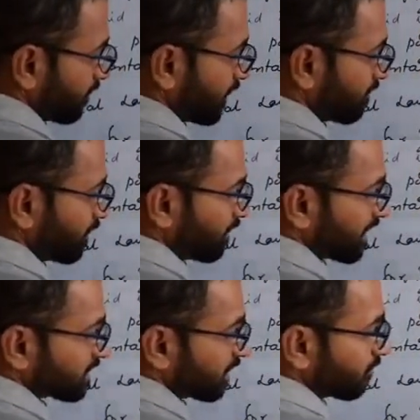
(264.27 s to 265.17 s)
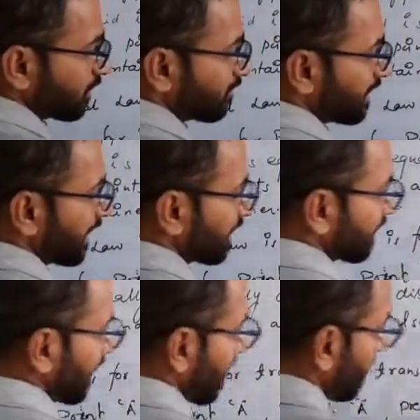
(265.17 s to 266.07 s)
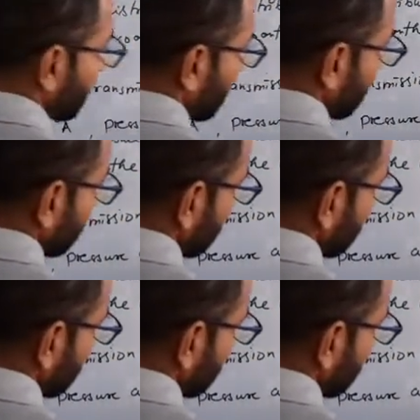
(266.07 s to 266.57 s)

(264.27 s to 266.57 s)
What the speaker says: PB pressure will be like that.